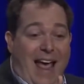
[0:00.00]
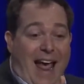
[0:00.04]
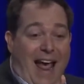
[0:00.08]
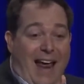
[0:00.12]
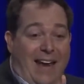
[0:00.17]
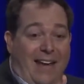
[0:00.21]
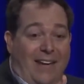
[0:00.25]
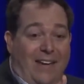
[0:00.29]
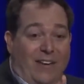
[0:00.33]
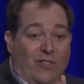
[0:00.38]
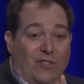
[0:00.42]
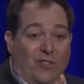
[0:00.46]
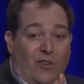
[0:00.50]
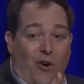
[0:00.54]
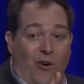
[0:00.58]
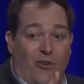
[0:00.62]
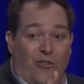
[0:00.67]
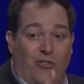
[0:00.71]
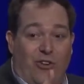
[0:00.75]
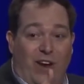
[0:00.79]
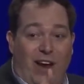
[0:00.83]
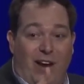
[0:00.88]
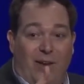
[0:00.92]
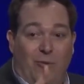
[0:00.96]
And then the
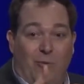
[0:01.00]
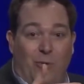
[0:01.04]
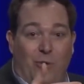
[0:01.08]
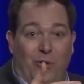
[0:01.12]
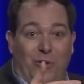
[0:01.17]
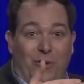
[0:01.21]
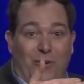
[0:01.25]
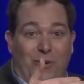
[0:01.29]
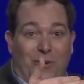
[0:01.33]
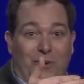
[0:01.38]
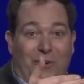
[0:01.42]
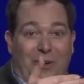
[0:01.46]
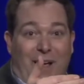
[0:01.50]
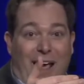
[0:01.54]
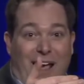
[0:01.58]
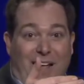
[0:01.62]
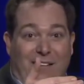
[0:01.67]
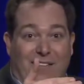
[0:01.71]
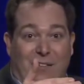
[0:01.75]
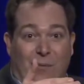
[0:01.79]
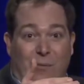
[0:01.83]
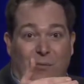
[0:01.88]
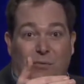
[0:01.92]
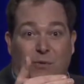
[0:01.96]
star shade would
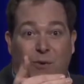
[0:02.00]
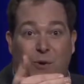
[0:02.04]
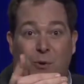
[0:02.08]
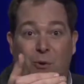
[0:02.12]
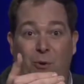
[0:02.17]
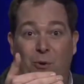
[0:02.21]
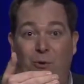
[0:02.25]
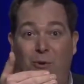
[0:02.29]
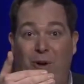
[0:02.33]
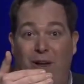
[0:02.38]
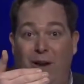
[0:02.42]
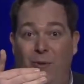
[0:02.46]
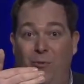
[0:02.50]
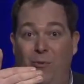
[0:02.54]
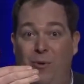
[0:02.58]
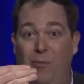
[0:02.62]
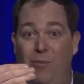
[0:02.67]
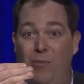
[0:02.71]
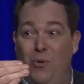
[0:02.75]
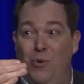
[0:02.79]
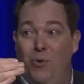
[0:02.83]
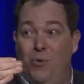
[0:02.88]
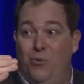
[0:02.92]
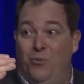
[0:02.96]
has some fuel and it
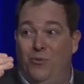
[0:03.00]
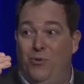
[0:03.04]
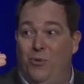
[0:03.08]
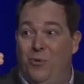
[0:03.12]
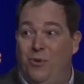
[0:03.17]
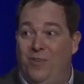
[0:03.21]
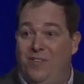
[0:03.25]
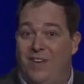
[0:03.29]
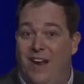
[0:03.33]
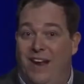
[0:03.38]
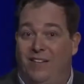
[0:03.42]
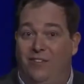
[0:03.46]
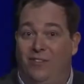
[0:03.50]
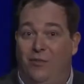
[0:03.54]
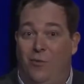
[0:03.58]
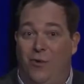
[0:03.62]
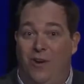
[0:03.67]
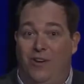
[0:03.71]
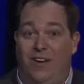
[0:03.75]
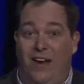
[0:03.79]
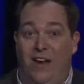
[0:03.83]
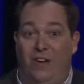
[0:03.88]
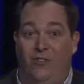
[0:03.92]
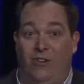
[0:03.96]
would move to its next
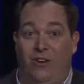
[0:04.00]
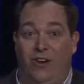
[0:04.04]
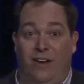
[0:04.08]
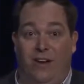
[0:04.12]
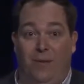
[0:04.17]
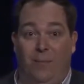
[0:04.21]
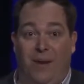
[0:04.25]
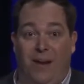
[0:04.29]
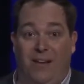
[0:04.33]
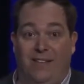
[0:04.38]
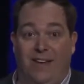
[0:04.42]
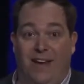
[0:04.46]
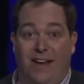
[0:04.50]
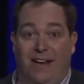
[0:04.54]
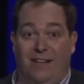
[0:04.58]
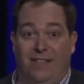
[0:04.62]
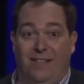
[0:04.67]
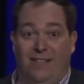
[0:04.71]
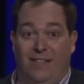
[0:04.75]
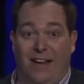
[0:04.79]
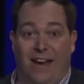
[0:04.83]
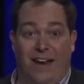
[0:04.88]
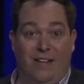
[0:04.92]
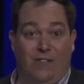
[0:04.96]
orientation and it may take
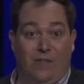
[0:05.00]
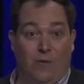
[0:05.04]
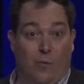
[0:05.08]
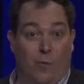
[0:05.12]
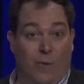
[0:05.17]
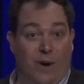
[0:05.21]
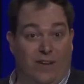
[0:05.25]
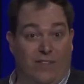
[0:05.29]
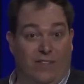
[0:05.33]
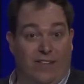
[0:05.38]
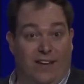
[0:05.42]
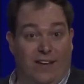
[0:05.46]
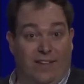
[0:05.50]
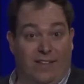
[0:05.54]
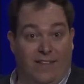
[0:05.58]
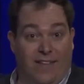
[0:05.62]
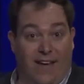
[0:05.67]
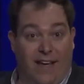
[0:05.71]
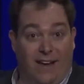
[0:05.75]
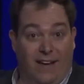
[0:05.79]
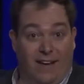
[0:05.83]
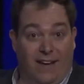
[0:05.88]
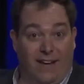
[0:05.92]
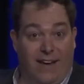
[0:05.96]
days or weeks to get to
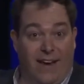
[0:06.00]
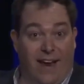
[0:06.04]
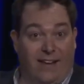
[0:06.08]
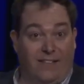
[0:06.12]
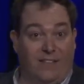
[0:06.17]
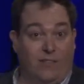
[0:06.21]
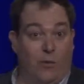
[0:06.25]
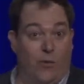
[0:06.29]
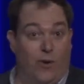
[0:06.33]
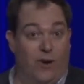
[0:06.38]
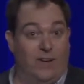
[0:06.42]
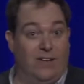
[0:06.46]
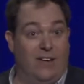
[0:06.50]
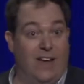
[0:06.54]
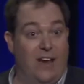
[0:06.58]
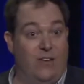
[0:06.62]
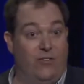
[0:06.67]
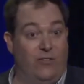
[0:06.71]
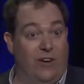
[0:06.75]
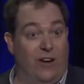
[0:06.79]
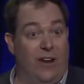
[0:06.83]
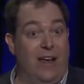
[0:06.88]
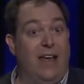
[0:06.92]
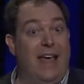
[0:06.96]
that next
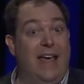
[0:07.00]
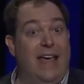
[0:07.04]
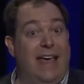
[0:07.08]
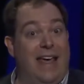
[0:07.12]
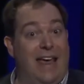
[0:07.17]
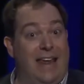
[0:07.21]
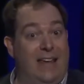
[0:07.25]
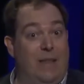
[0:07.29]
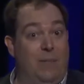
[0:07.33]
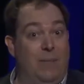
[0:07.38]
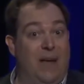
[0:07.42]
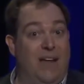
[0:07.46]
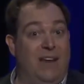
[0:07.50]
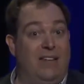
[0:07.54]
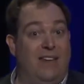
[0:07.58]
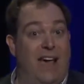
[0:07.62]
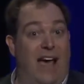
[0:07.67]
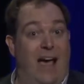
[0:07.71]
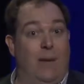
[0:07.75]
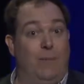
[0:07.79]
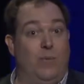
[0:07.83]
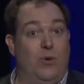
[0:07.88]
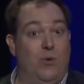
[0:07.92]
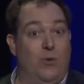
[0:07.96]
orientation. In the
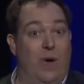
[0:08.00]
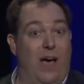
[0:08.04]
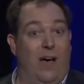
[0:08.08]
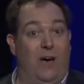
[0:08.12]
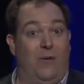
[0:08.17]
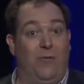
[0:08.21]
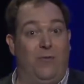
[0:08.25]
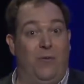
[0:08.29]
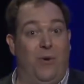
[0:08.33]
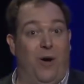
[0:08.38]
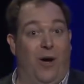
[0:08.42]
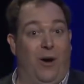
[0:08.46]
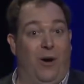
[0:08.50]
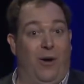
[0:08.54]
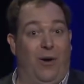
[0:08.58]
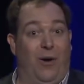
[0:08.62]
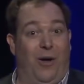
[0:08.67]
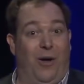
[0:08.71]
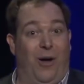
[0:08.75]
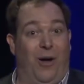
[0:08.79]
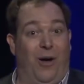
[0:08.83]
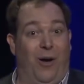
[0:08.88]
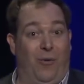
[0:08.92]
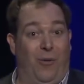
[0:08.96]
meantime, you have
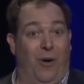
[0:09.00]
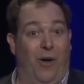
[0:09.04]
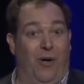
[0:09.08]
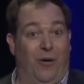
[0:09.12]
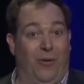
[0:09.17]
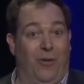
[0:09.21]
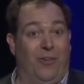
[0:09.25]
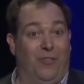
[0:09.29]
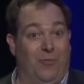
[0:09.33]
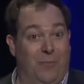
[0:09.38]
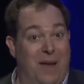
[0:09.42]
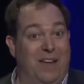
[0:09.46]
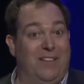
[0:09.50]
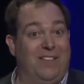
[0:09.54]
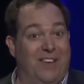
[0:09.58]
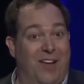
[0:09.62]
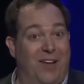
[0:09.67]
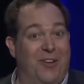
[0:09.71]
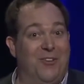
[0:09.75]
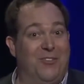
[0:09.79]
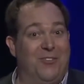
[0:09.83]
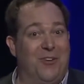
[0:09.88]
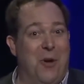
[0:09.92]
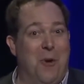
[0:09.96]
a, a, a space
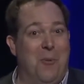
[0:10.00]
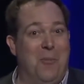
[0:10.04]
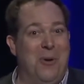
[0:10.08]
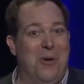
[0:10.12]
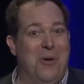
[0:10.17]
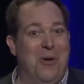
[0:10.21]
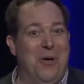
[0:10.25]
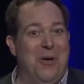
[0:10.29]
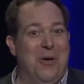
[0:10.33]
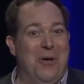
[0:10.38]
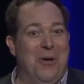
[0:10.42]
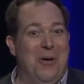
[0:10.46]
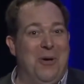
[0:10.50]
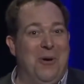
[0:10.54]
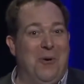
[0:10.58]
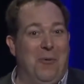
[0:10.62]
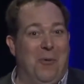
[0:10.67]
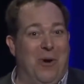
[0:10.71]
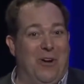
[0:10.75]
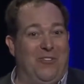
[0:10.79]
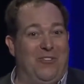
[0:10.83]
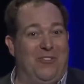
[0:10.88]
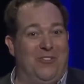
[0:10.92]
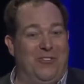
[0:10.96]
telescope
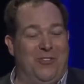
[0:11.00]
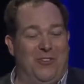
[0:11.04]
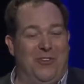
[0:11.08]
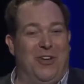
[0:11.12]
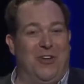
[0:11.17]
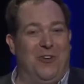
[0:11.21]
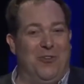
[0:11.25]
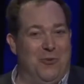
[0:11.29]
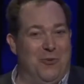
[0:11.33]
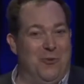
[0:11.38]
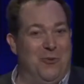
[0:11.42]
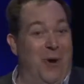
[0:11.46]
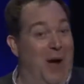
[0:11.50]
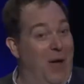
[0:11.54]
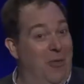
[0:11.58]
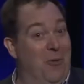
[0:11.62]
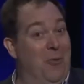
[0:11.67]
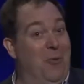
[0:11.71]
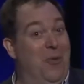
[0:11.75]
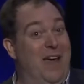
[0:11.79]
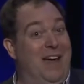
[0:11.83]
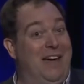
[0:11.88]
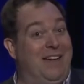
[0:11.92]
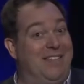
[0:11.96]
which can do
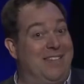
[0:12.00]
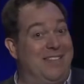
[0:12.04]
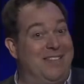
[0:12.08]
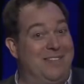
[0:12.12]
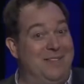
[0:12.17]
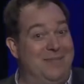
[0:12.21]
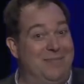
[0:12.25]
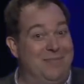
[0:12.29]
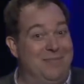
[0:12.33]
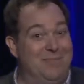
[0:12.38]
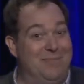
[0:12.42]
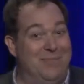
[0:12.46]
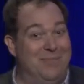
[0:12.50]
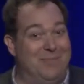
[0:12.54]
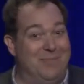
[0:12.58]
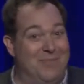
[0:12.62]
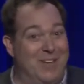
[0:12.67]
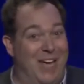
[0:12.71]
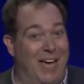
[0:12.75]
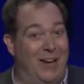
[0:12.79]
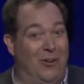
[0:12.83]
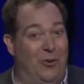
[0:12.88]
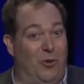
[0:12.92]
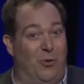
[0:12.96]
other things.
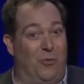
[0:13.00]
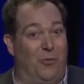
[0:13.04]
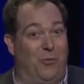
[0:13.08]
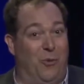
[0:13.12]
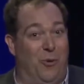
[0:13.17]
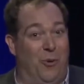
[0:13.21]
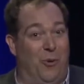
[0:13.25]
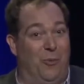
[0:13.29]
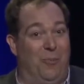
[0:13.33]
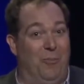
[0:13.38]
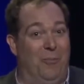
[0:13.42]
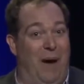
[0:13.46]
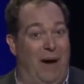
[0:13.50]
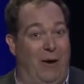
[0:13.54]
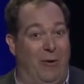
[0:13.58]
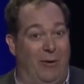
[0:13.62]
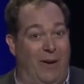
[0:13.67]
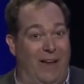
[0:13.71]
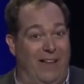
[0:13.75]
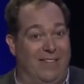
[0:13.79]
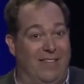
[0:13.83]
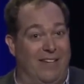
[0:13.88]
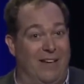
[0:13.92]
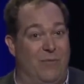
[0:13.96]
Can look for
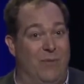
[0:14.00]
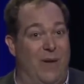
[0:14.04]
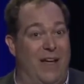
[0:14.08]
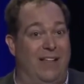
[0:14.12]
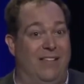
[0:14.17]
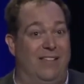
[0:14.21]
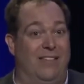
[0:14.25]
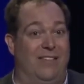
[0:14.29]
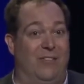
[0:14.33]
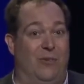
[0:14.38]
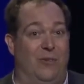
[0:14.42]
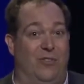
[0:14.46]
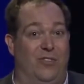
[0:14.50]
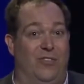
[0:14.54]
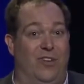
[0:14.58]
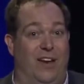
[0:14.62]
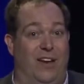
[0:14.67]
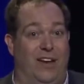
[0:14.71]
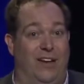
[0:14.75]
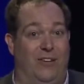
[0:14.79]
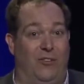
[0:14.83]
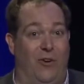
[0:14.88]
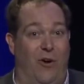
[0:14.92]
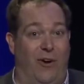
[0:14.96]
microlensing events or
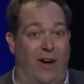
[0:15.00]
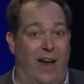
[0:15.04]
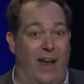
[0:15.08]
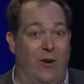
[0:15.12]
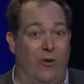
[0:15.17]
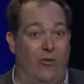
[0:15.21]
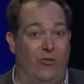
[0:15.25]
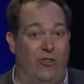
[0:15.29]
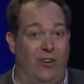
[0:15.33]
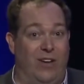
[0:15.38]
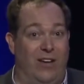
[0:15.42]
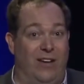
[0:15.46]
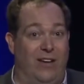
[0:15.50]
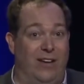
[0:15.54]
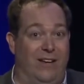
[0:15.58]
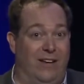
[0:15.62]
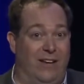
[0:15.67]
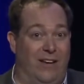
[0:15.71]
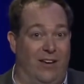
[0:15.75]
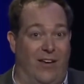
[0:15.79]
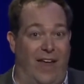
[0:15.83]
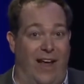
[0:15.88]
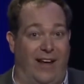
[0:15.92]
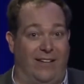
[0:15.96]
study dark energy
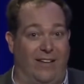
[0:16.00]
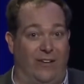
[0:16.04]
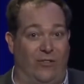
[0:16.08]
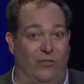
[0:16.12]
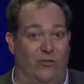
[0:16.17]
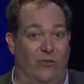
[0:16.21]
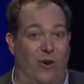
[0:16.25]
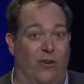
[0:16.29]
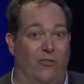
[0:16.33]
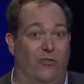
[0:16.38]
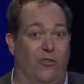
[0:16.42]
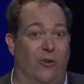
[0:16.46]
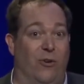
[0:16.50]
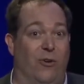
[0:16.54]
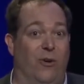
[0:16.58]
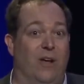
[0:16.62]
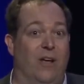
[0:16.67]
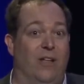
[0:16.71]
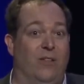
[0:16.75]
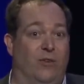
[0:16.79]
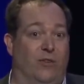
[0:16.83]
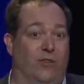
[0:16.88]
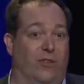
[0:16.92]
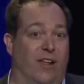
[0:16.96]
and galactic structure.
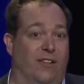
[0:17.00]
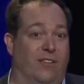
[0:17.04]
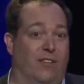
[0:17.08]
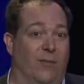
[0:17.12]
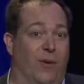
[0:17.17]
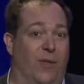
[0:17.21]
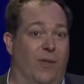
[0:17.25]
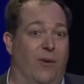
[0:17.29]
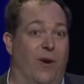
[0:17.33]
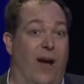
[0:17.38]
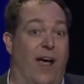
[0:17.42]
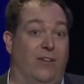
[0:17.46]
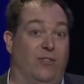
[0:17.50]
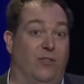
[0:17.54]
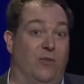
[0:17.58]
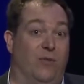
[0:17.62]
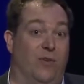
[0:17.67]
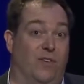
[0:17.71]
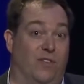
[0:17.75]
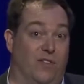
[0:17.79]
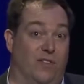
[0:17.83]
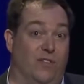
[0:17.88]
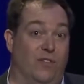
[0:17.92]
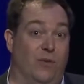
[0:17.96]
There's lots of other
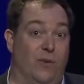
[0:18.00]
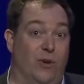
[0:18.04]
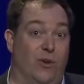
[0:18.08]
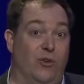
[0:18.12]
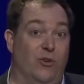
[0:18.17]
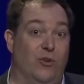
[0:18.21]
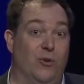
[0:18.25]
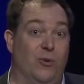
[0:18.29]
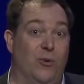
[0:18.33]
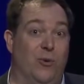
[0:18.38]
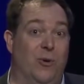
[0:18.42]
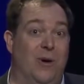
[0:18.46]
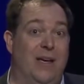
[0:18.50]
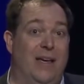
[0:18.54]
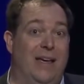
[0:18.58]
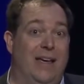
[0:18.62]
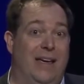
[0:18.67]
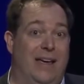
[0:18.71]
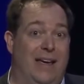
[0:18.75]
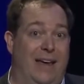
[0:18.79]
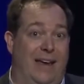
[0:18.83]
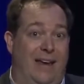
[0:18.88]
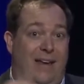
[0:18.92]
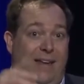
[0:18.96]
astrophysics you can do
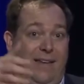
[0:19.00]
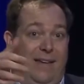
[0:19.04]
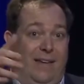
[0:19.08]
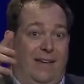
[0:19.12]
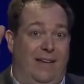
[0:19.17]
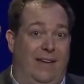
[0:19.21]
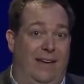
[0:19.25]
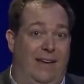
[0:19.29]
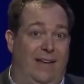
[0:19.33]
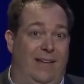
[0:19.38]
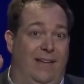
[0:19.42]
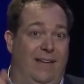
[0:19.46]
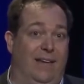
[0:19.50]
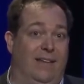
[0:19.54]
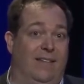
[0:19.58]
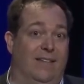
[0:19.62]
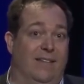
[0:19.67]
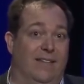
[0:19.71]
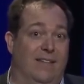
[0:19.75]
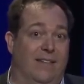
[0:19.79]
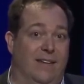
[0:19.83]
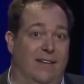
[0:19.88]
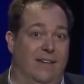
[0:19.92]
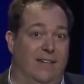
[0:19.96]
in the in the,
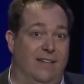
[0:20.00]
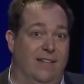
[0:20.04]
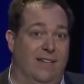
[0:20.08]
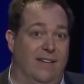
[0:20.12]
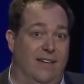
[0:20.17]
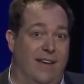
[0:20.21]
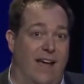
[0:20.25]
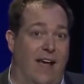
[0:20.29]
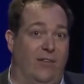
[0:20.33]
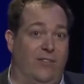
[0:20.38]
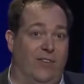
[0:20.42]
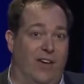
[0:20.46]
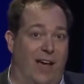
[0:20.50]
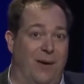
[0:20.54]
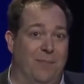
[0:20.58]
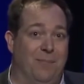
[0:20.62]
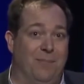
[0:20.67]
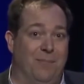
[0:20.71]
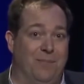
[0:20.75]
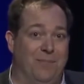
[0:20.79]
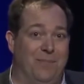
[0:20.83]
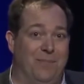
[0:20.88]
the, the downtime.